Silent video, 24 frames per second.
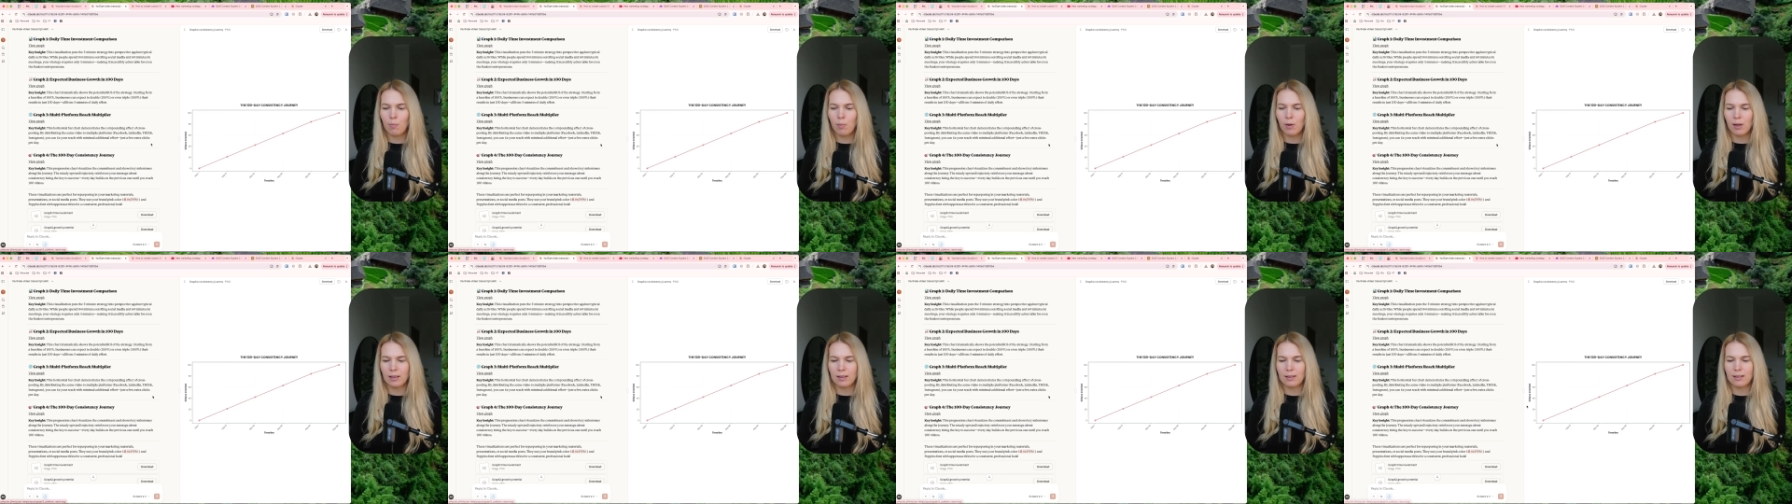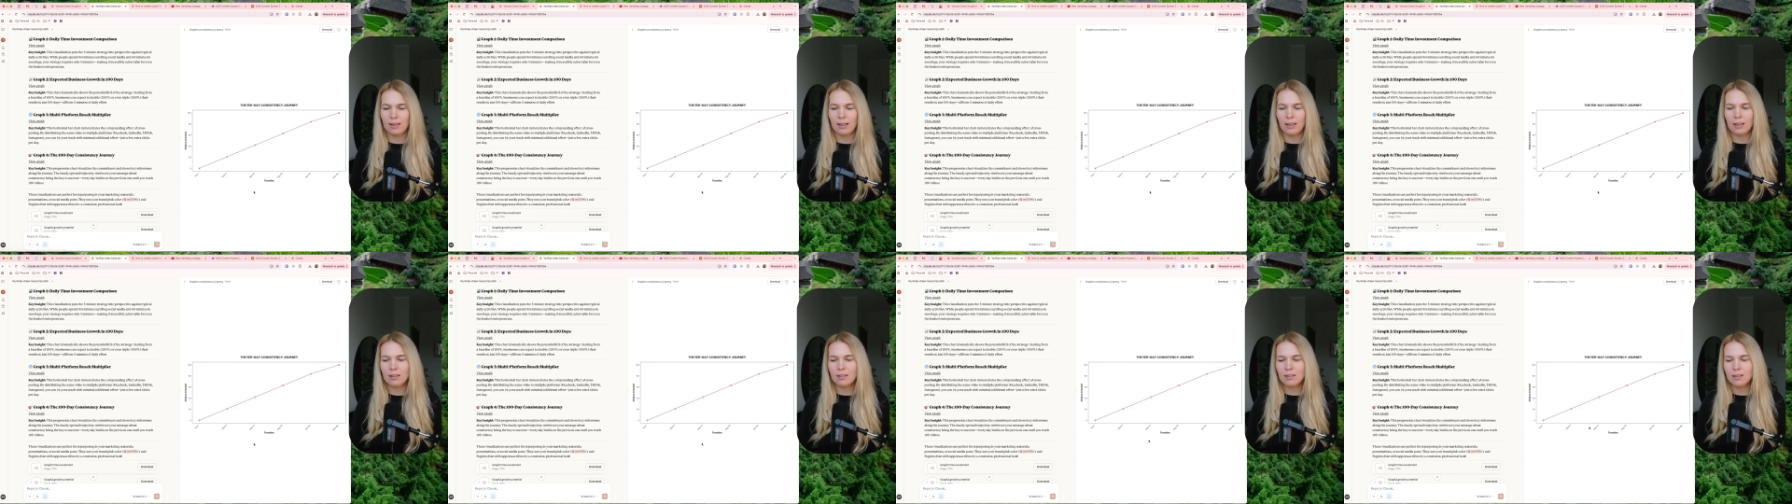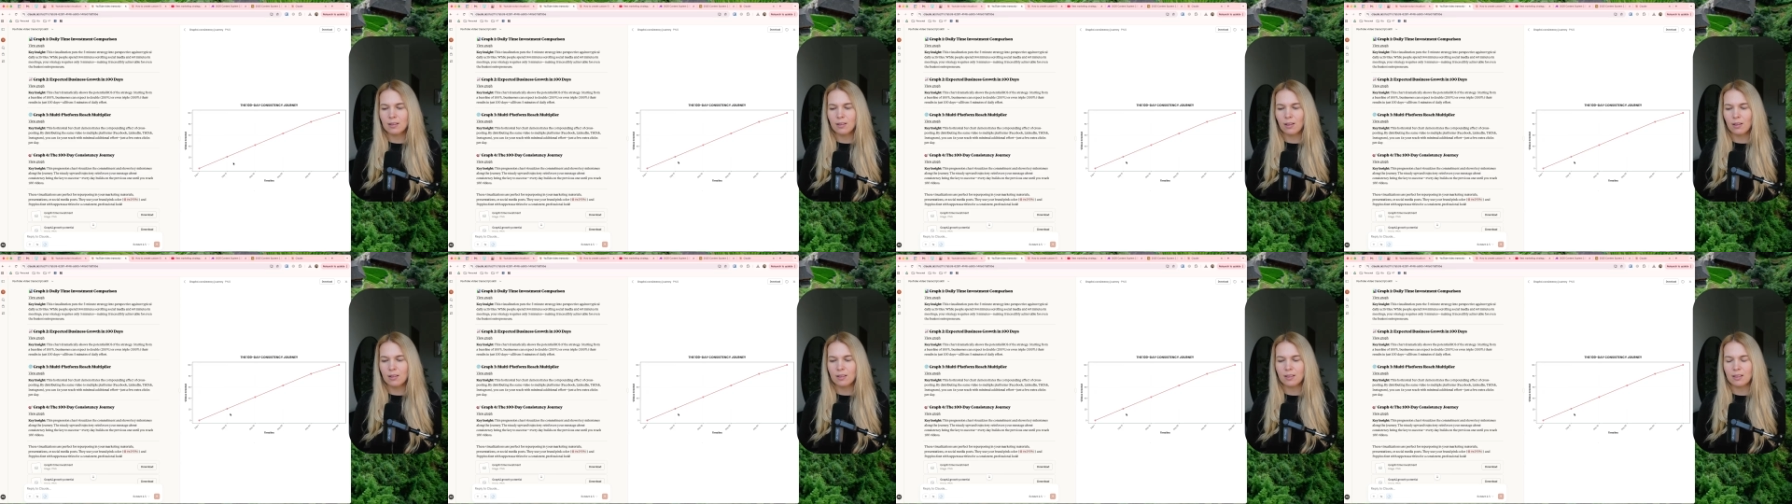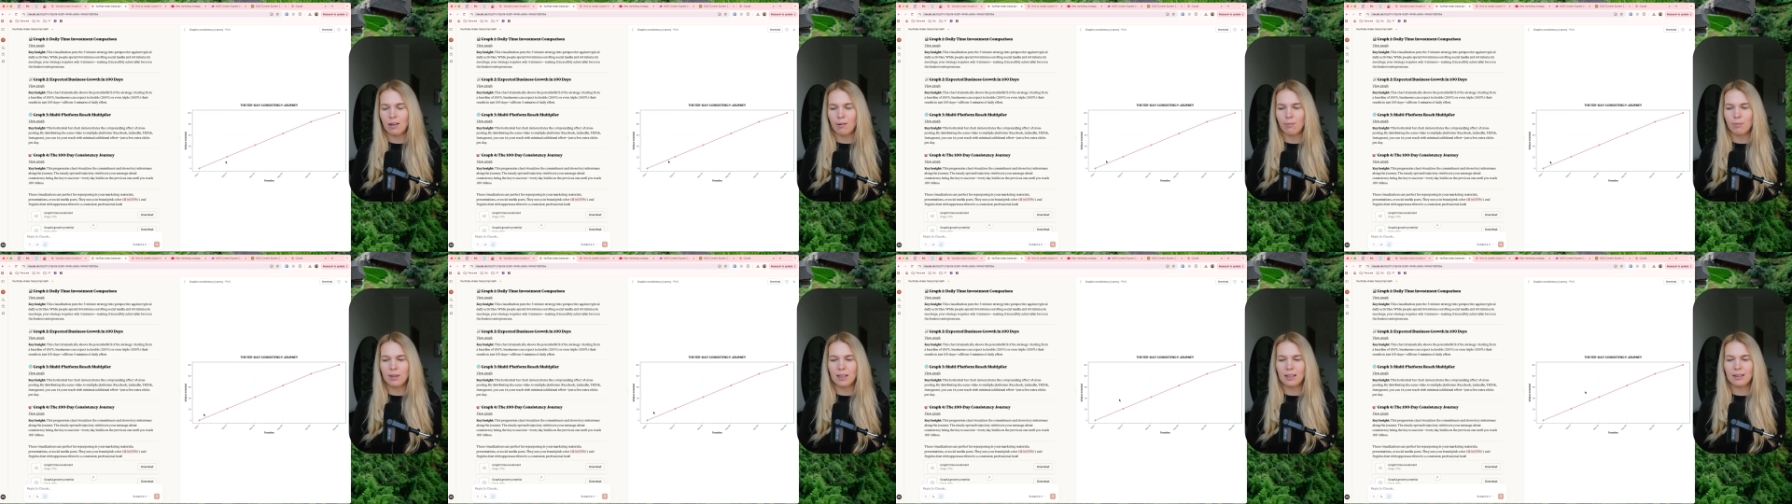but it's not
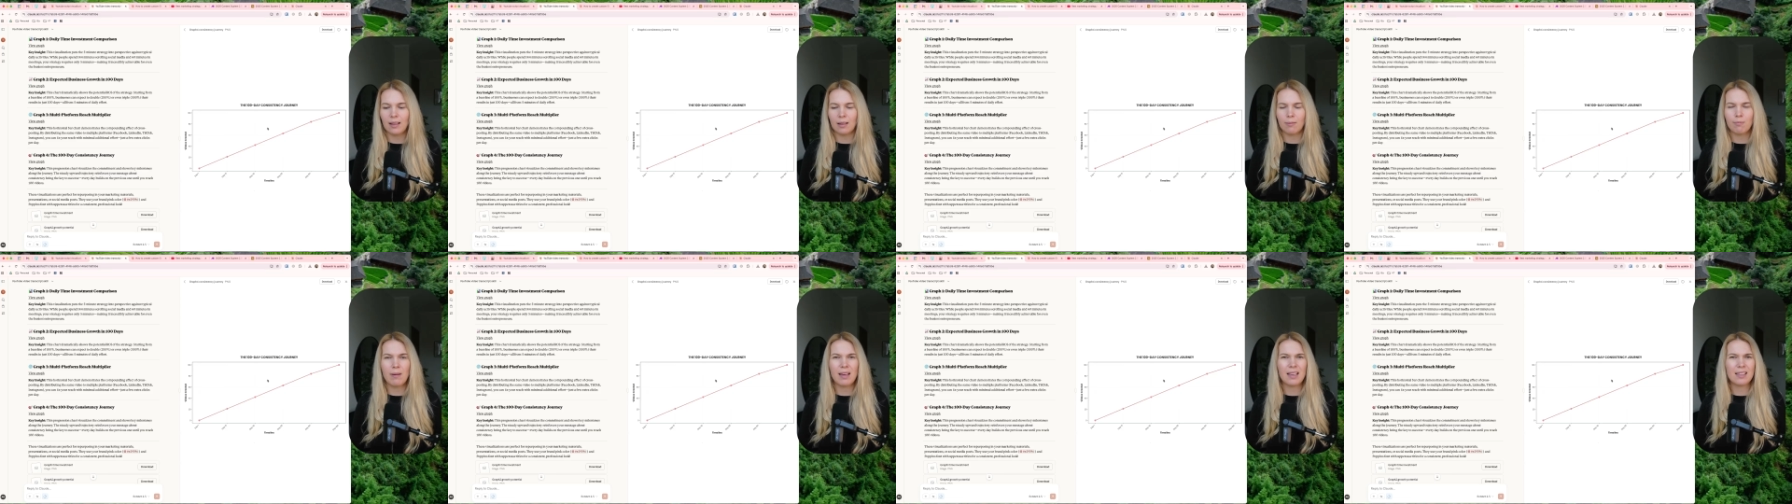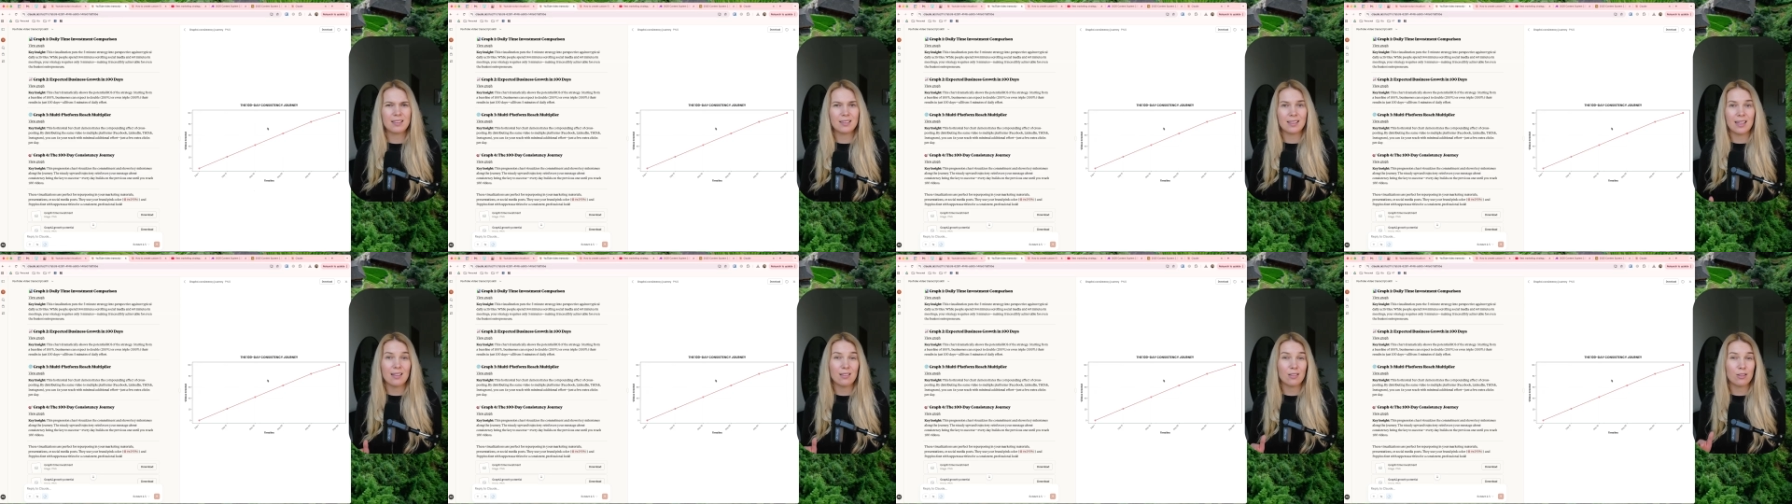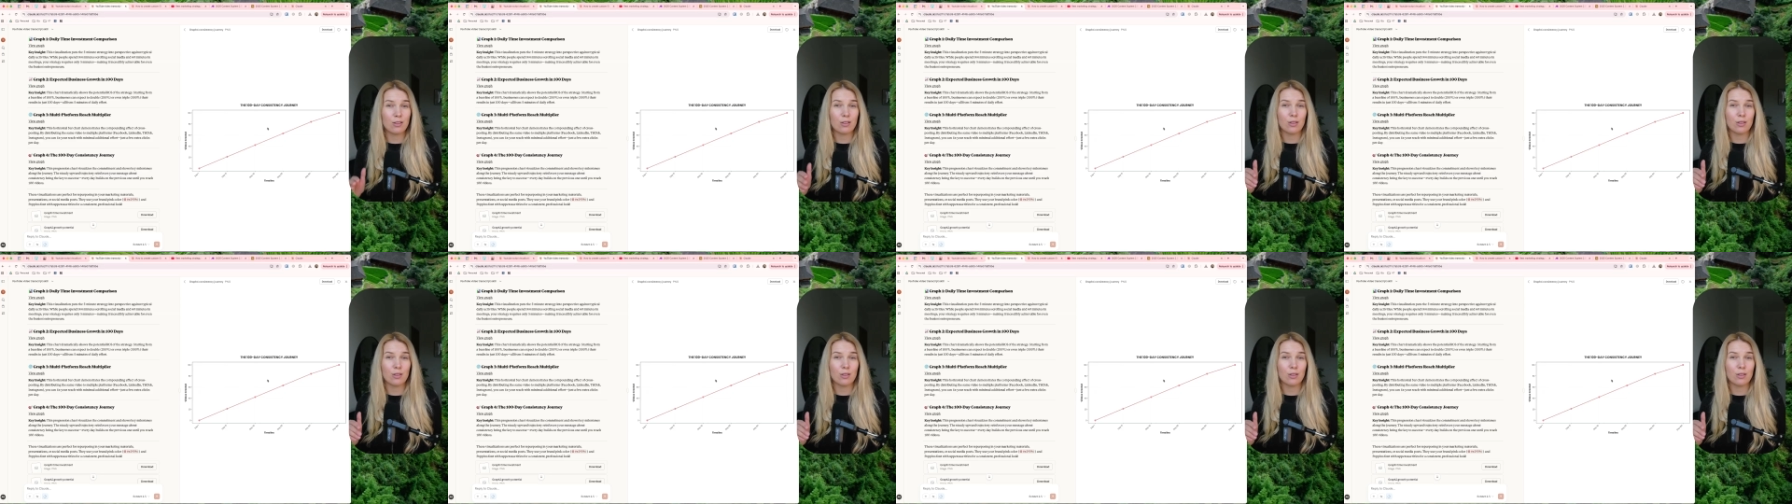something that makes sense